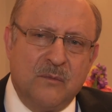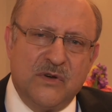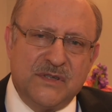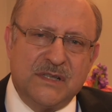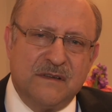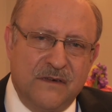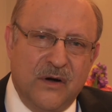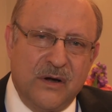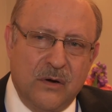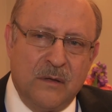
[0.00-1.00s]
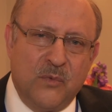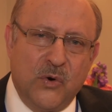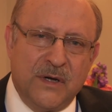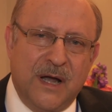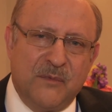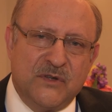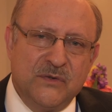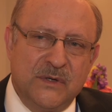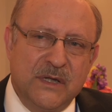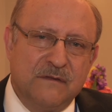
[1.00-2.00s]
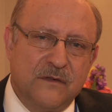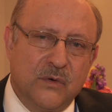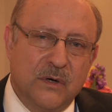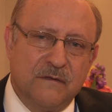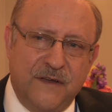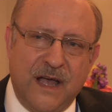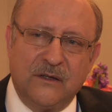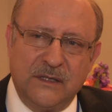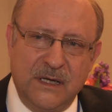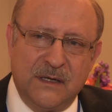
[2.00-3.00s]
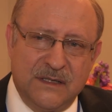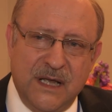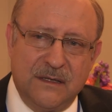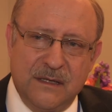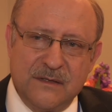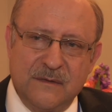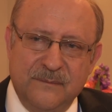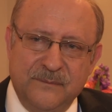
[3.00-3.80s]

presents a very important opportunity for faculty and attendees.